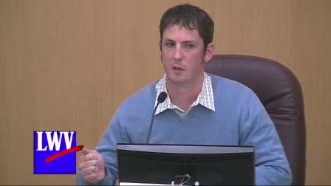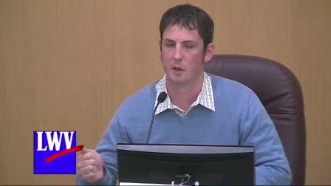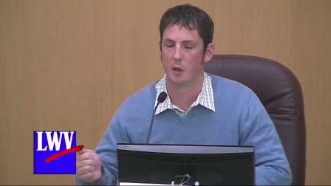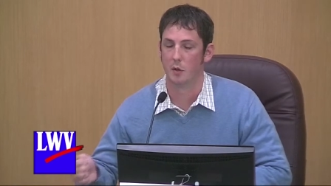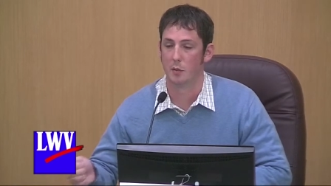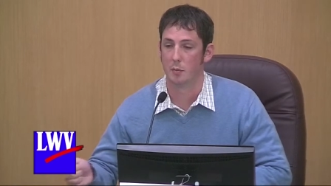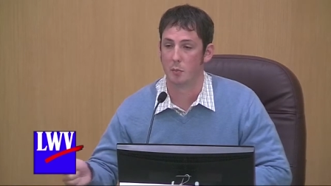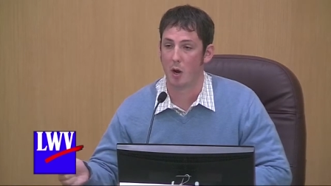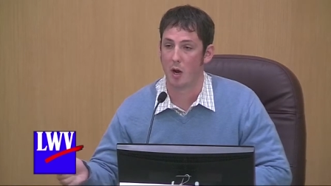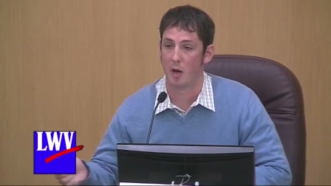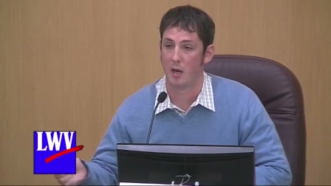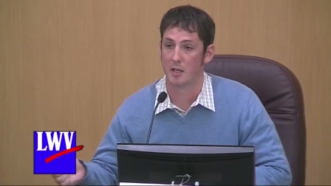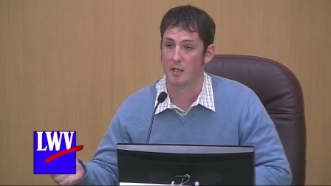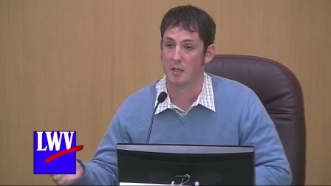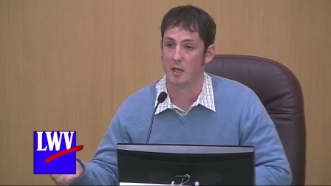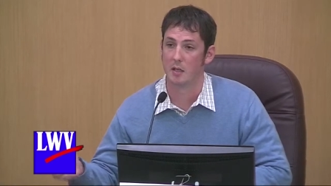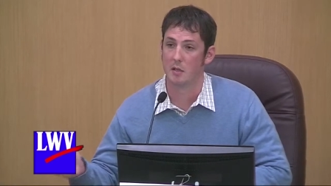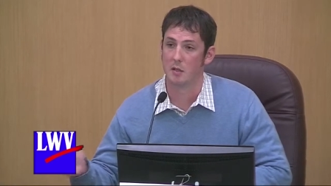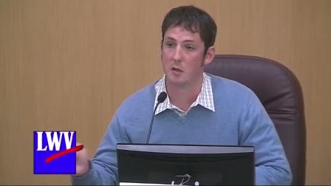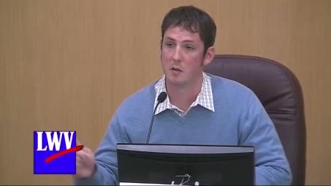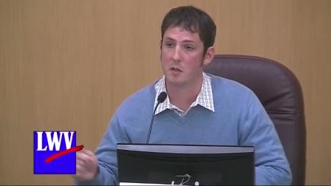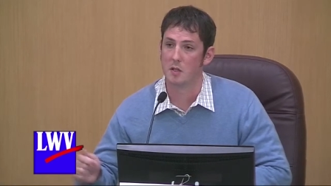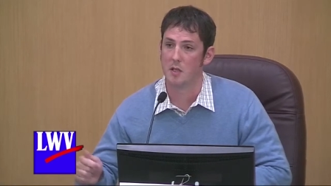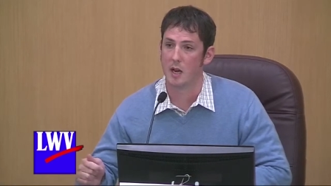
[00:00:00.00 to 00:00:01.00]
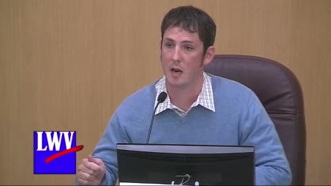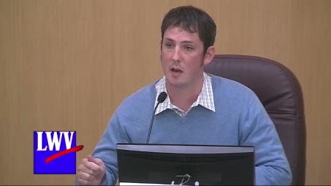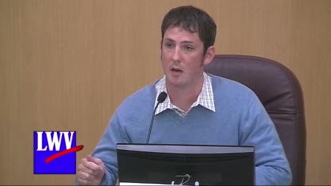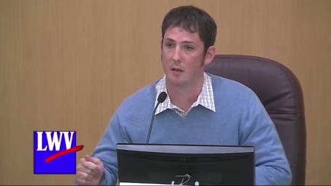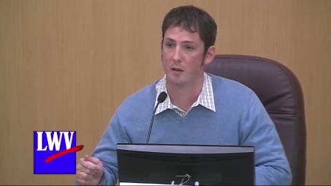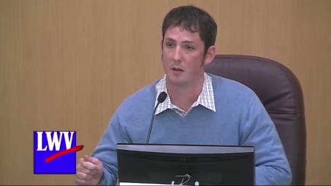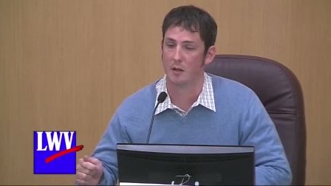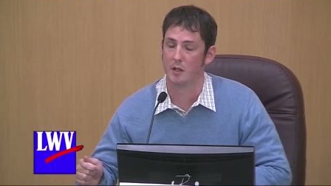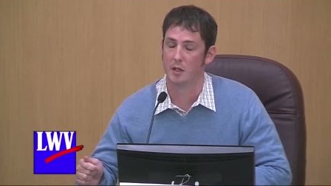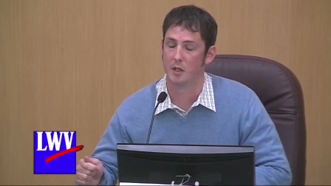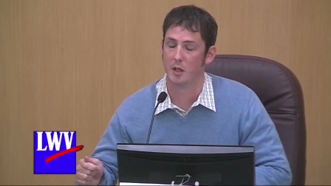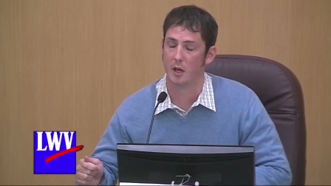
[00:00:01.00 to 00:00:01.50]
Those products that do stay
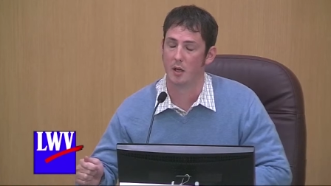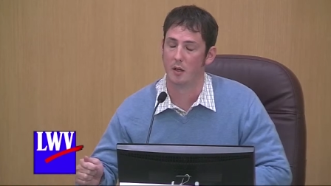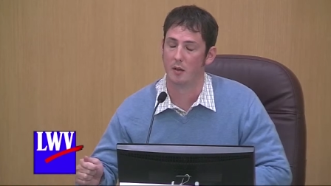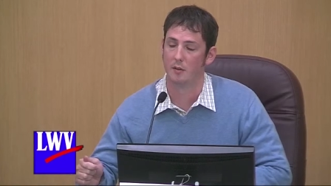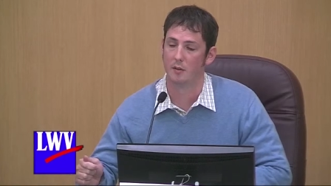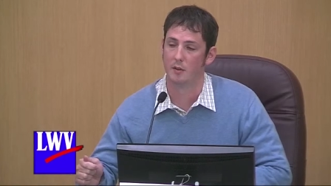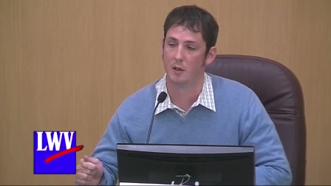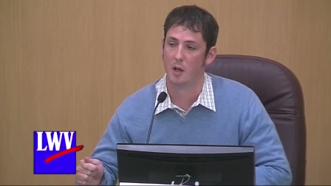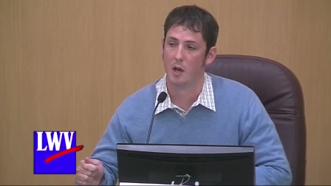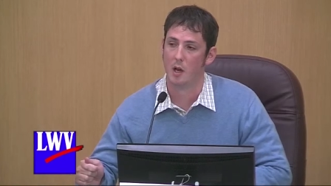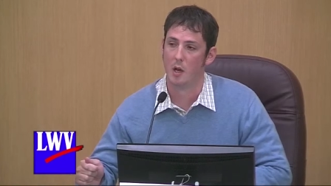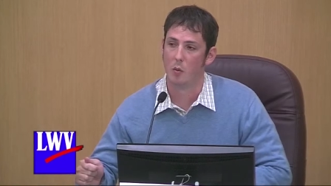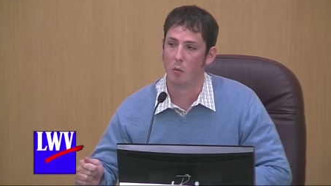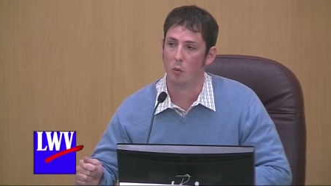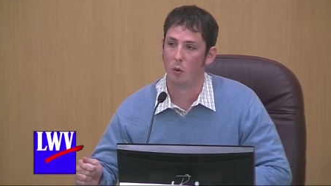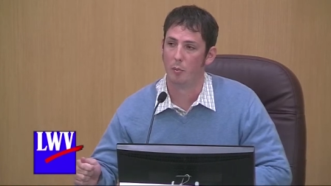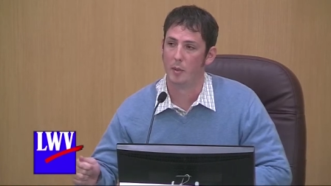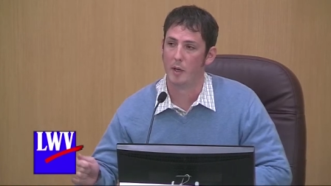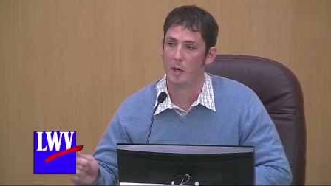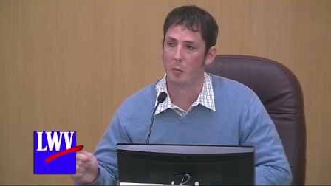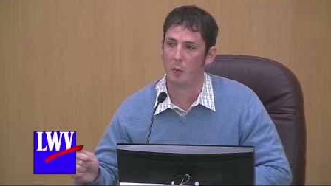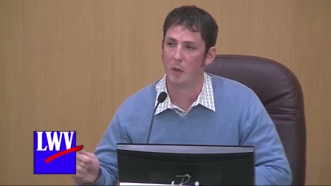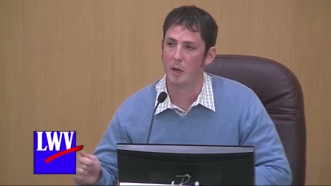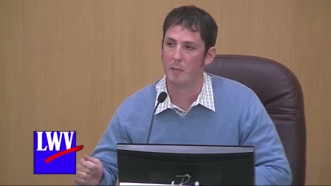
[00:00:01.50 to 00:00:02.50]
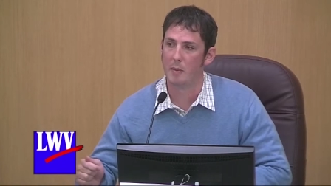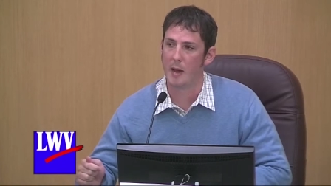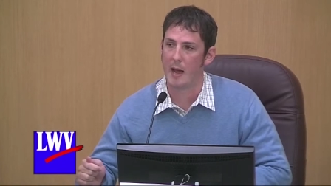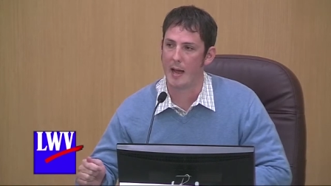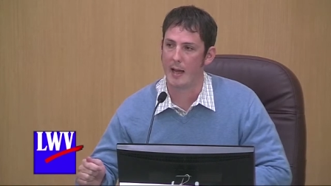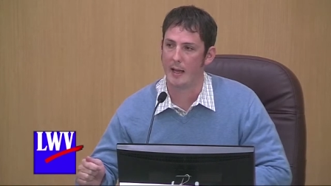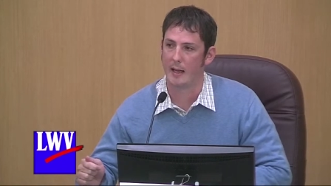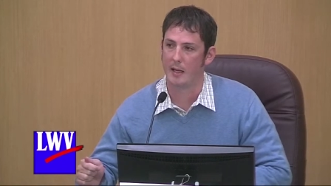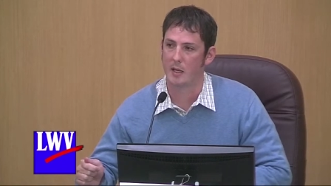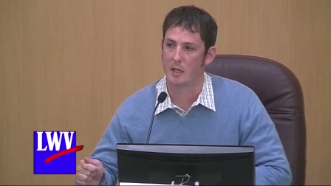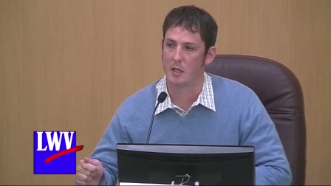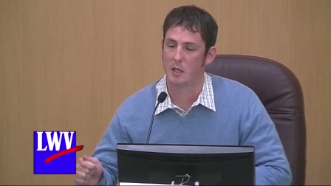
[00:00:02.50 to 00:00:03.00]
on their shelves will be
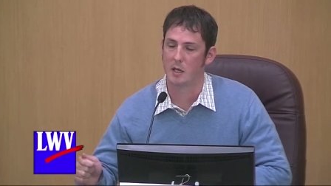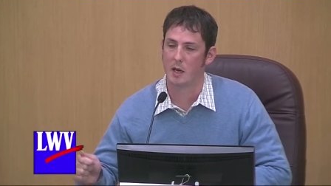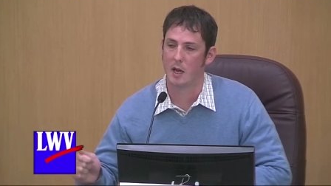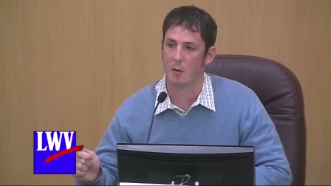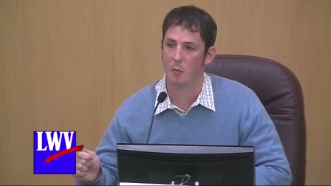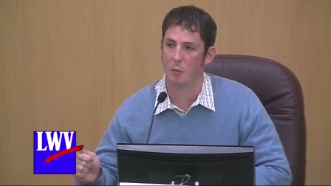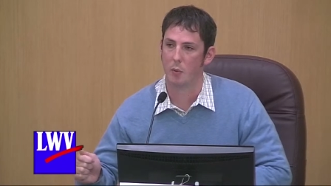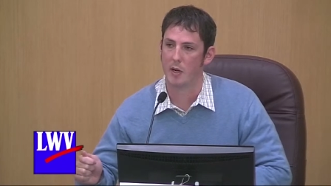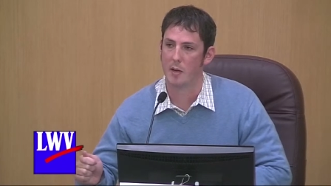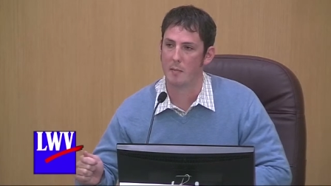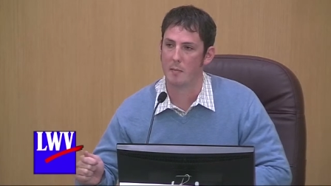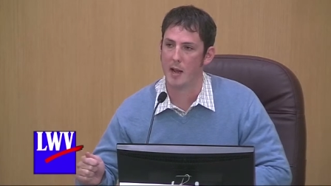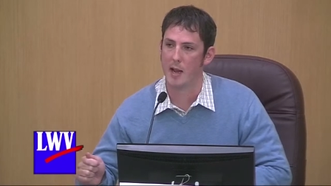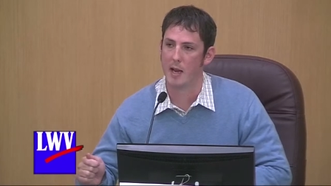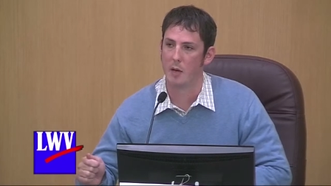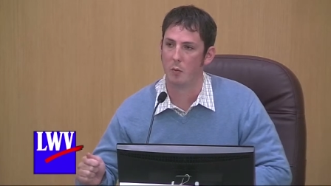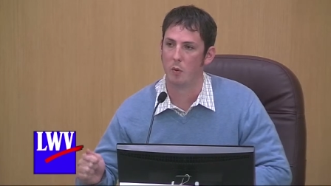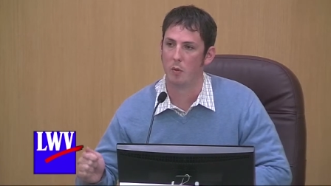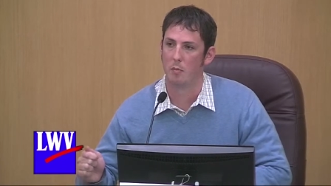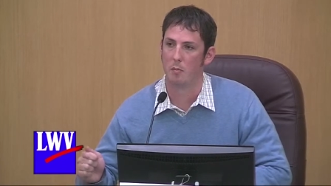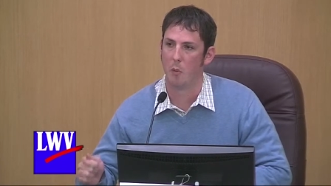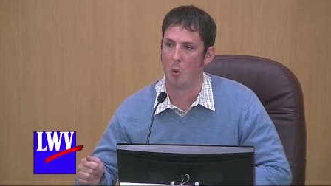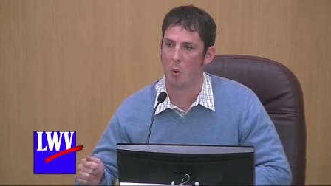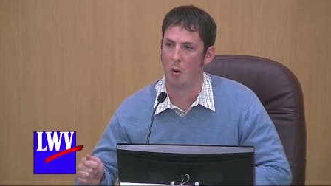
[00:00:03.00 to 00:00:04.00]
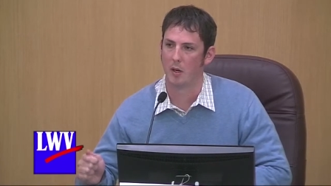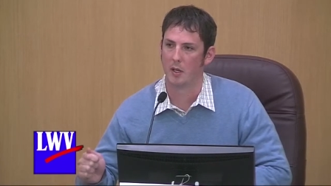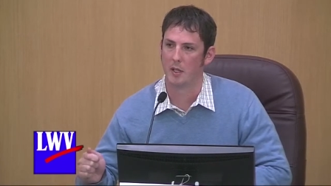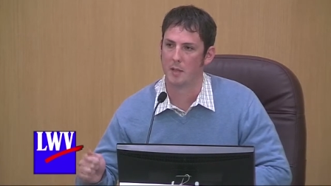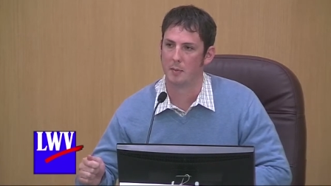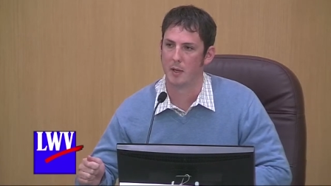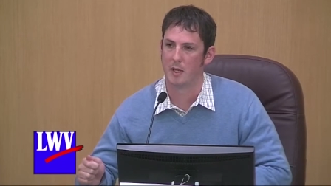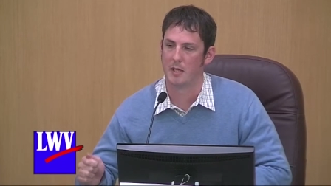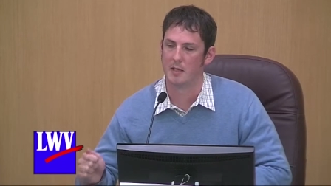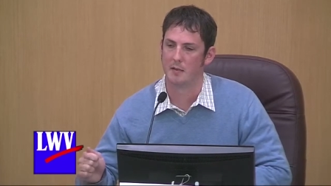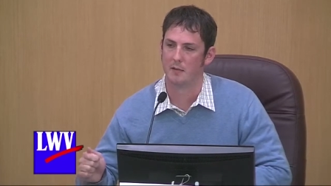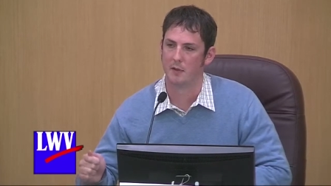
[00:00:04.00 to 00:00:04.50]
repackaged and remade with more
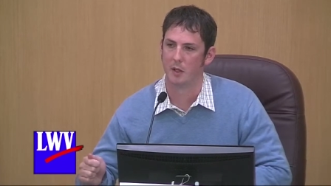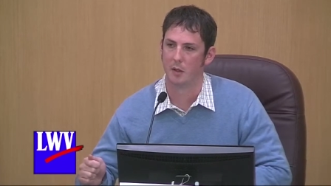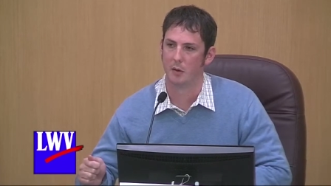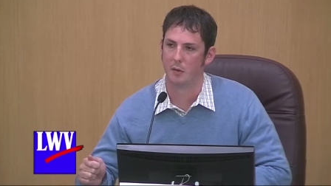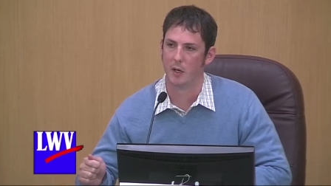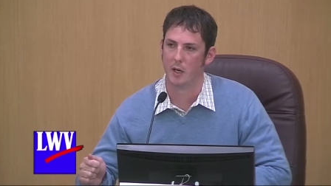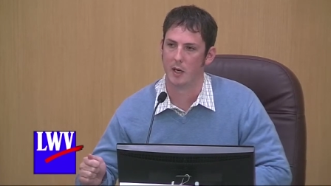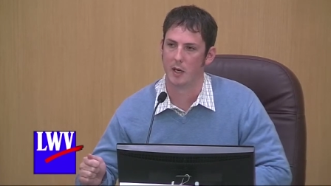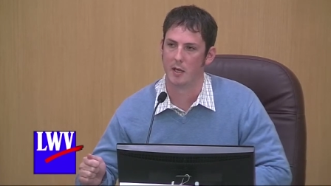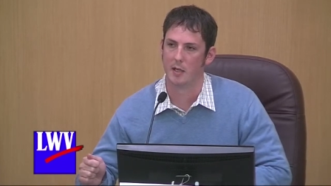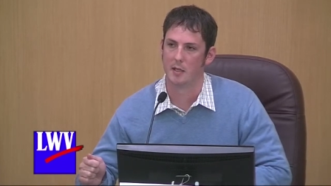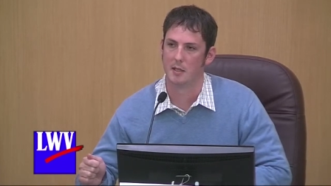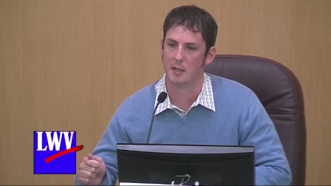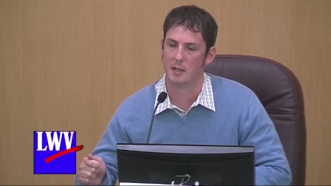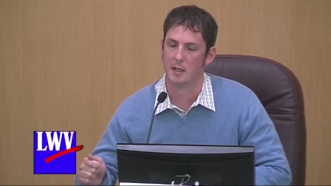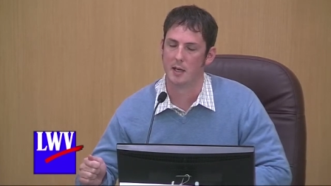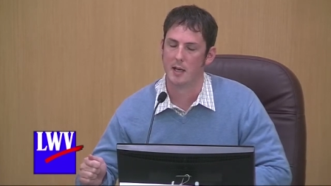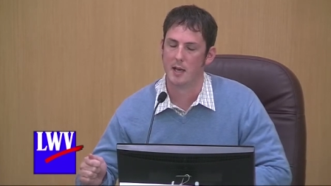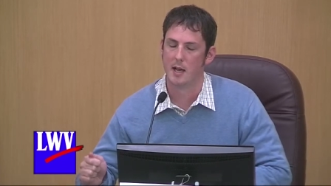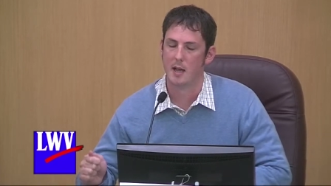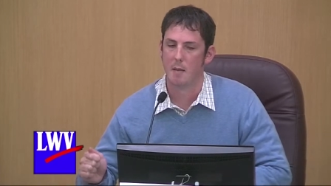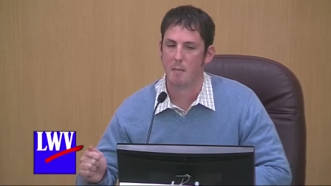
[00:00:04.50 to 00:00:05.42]
expensive ingredients.